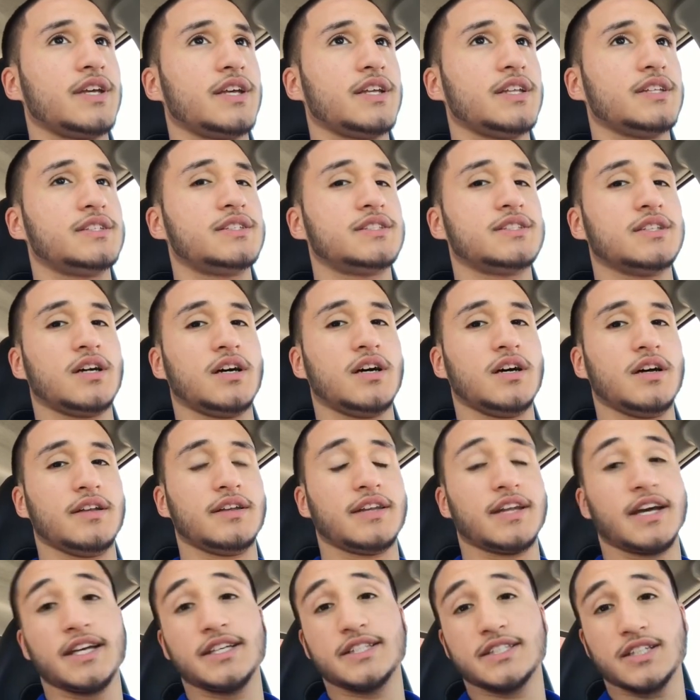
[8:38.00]
it's
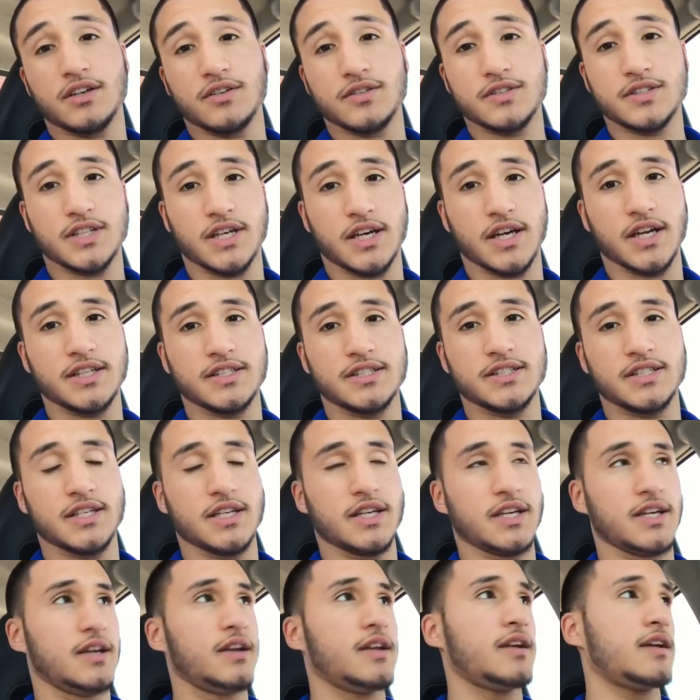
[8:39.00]
nice outside
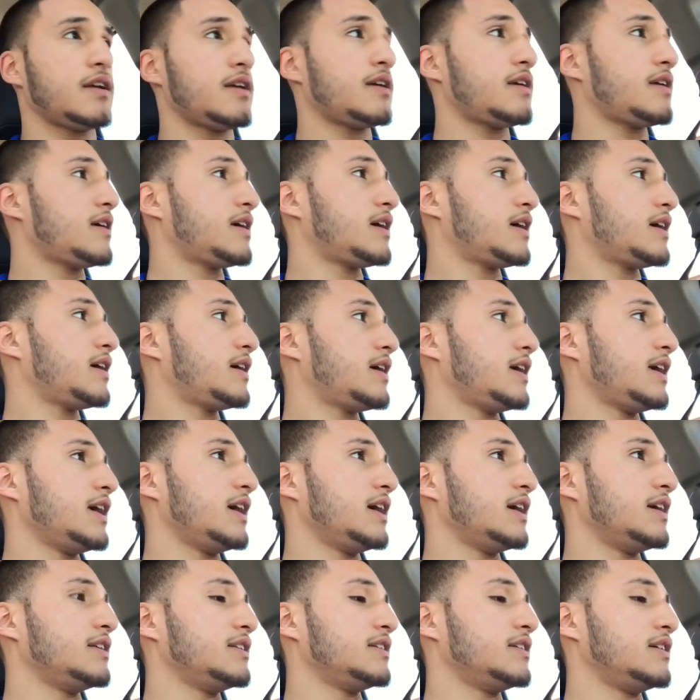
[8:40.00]
today,
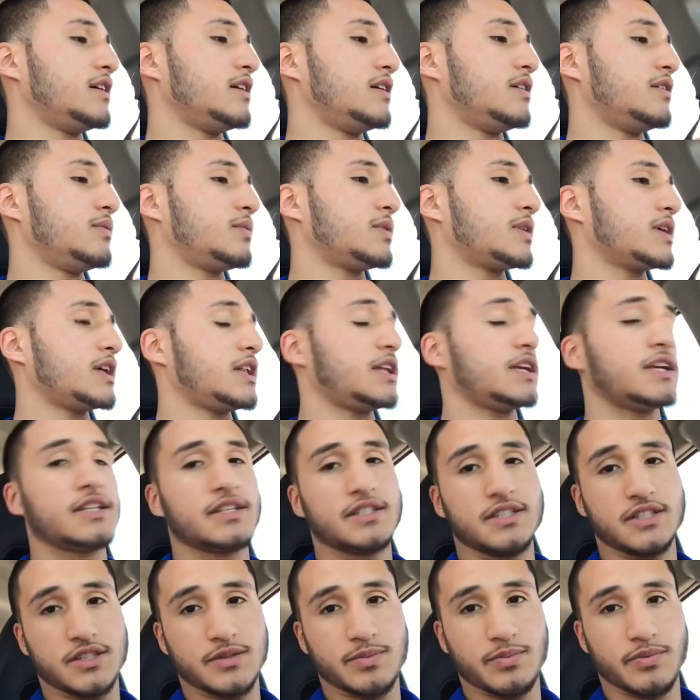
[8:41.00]
and we're getting
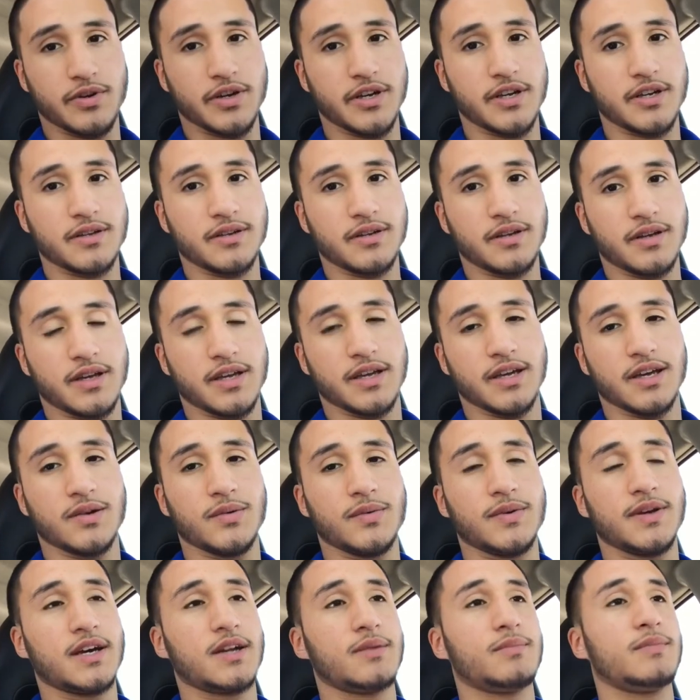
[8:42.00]
into spring, and
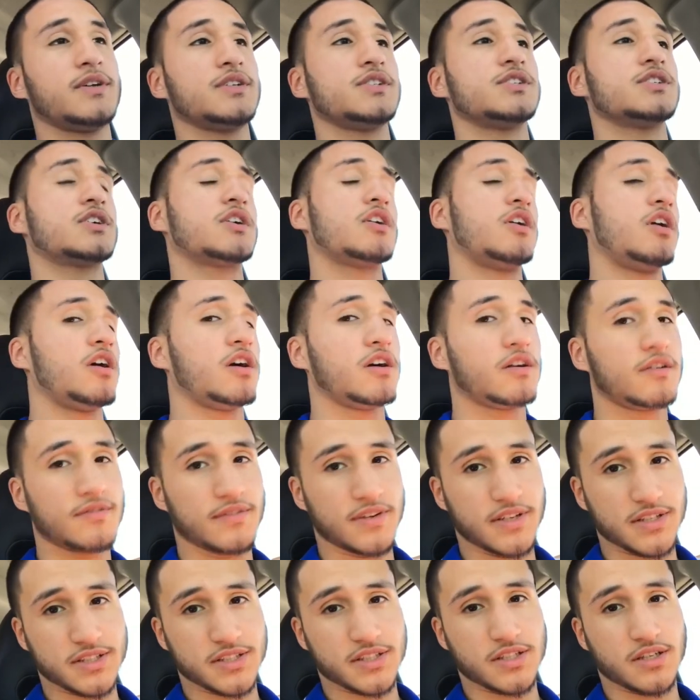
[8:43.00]
we got a bunch of car
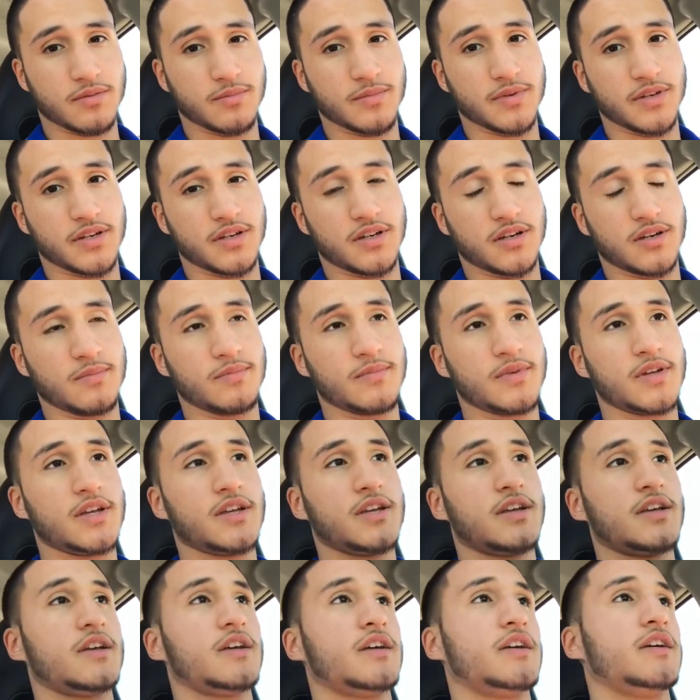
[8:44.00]
events coming up.
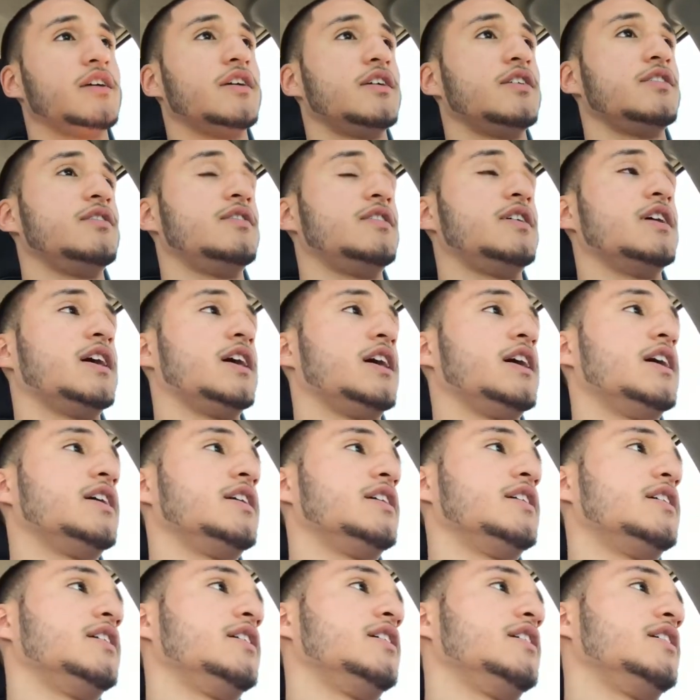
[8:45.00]
You got
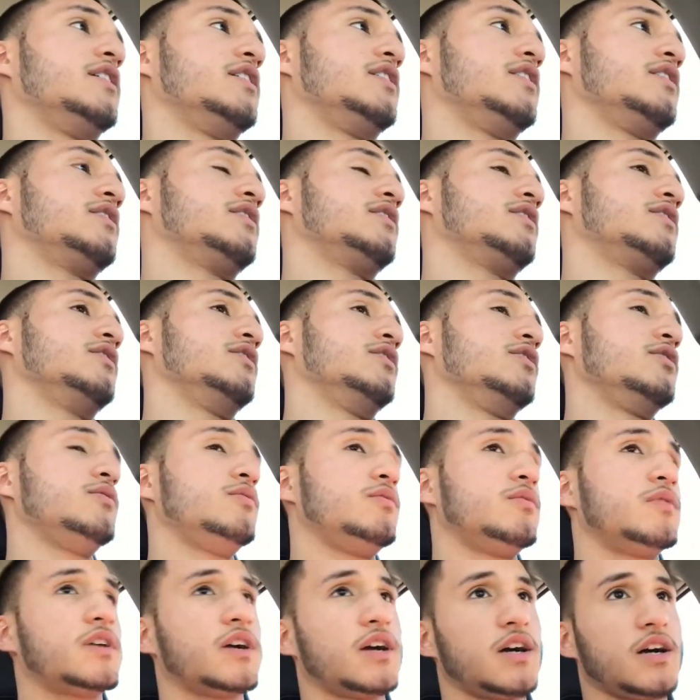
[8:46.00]

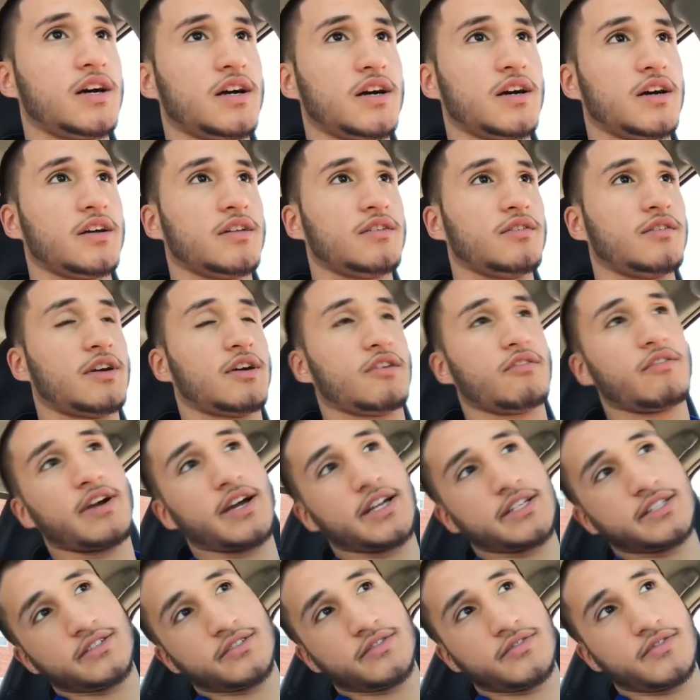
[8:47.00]
Yukon, you got
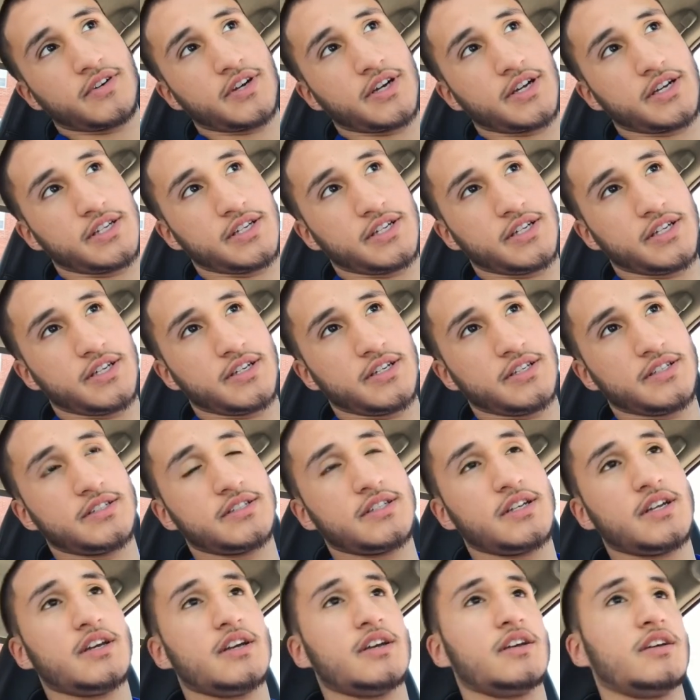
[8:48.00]
Ratchet Fridays,
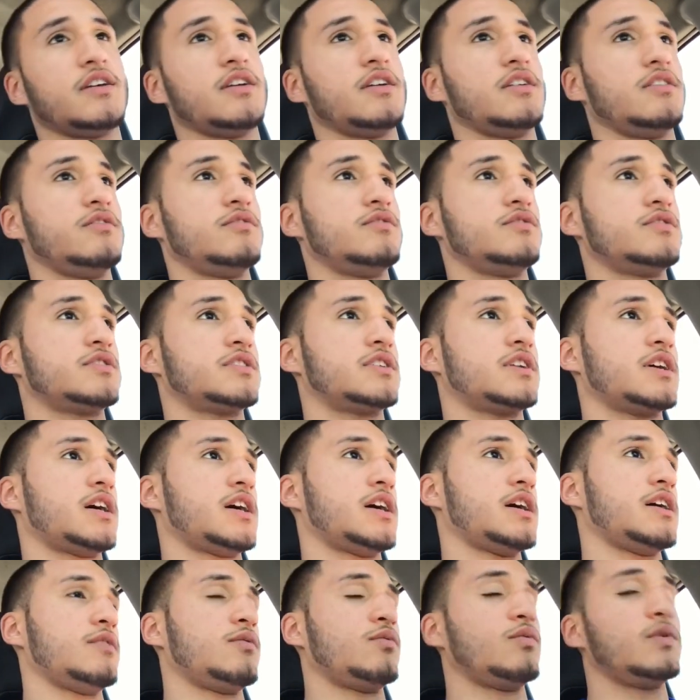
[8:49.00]
and you just
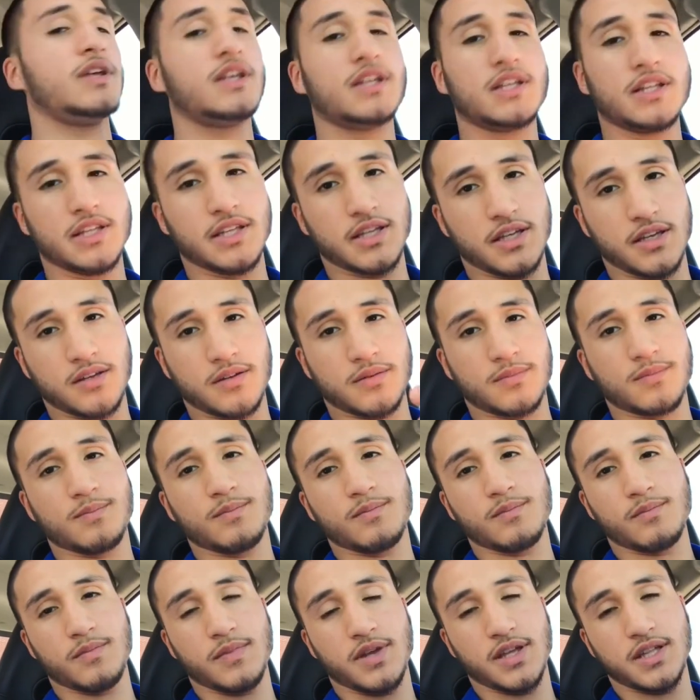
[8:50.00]
got weekly
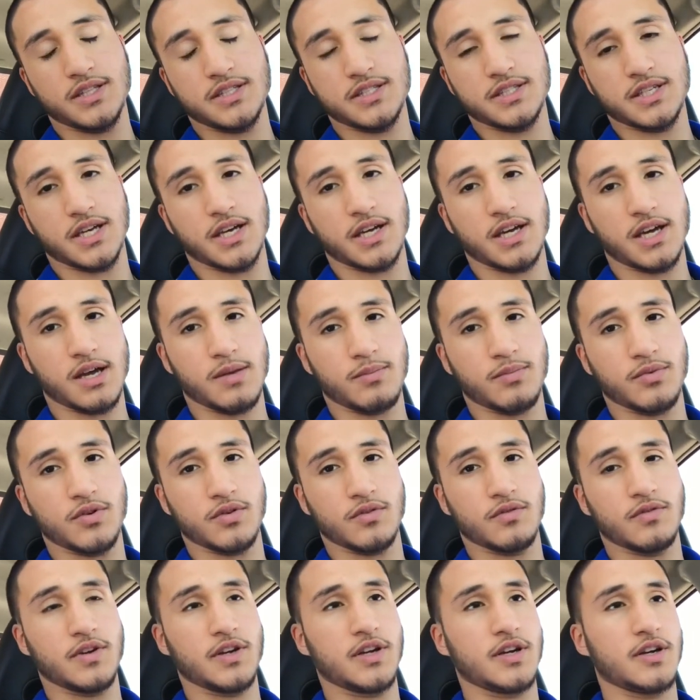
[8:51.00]
meets that happen
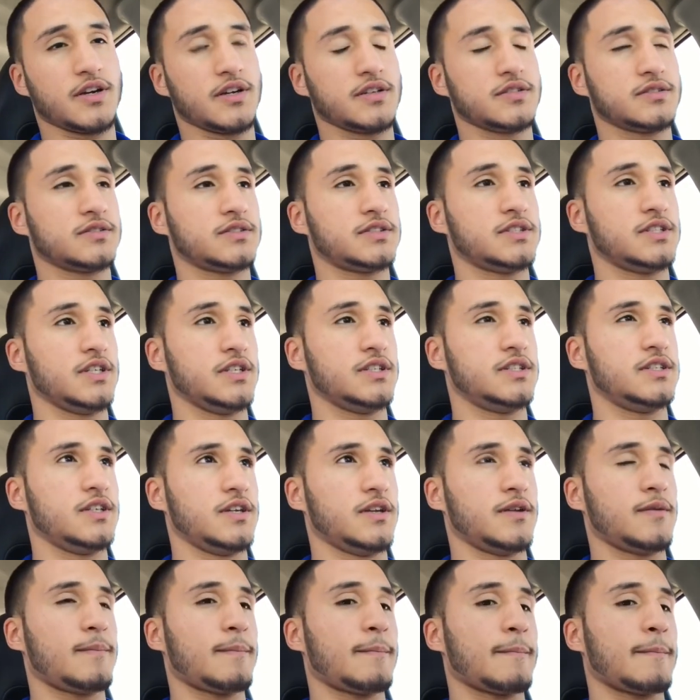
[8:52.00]
over here in
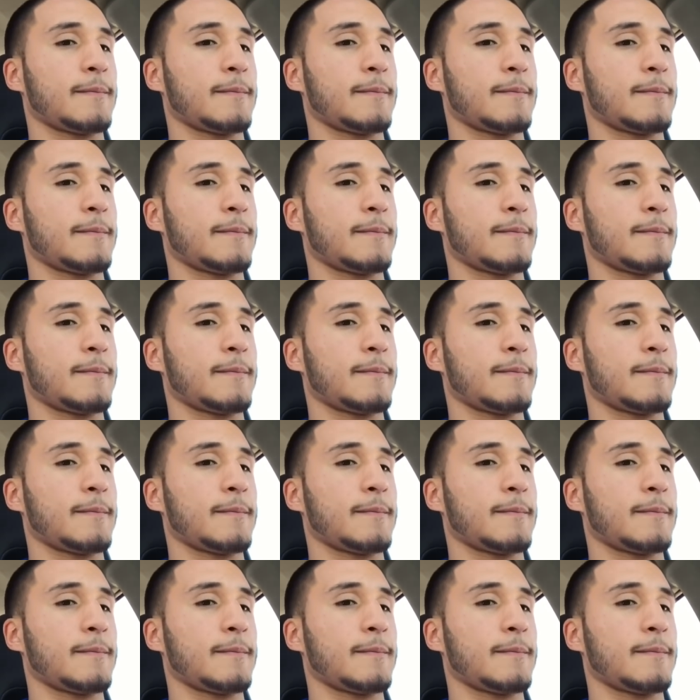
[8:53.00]
CT